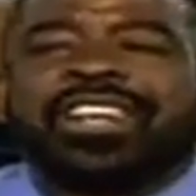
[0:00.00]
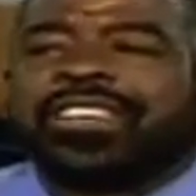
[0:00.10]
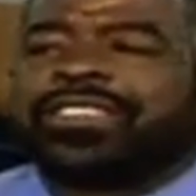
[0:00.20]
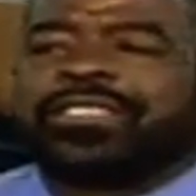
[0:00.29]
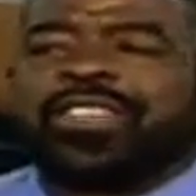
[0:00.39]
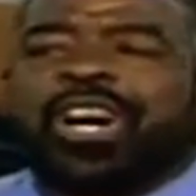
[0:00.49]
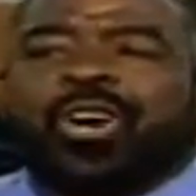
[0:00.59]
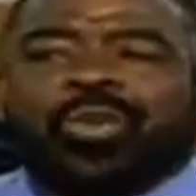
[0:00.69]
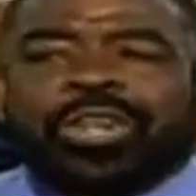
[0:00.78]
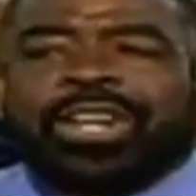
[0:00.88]
He says,
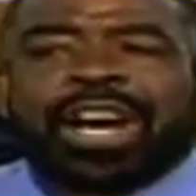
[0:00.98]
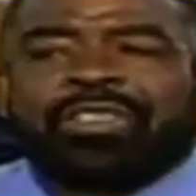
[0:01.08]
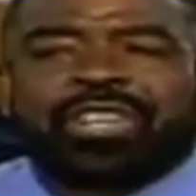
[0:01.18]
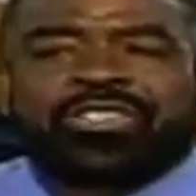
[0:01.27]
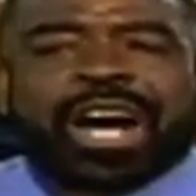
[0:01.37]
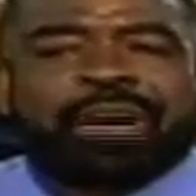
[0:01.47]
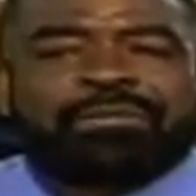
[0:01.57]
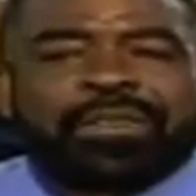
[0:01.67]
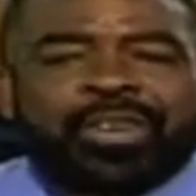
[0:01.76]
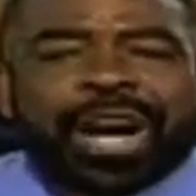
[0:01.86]
no, we don't have any
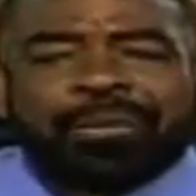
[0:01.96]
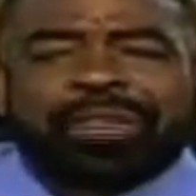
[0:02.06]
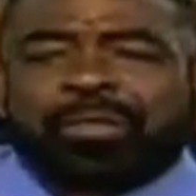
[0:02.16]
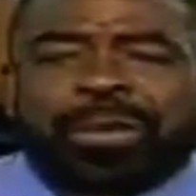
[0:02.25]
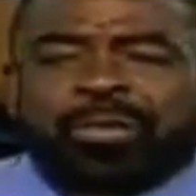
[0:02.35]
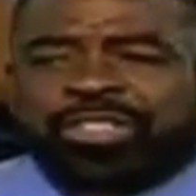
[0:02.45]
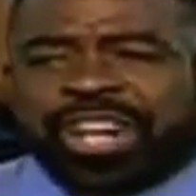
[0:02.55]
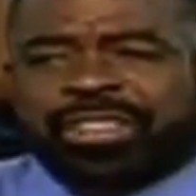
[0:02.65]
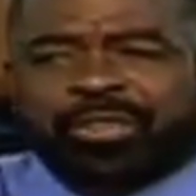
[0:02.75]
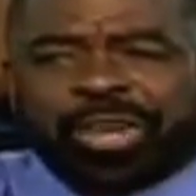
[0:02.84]
job for you. How many ever been
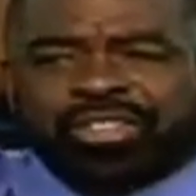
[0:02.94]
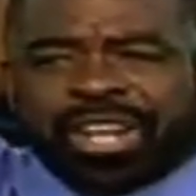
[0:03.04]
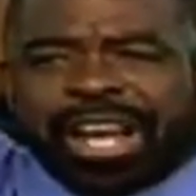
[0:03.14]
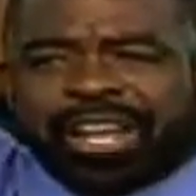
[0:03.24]
rejected? Raise your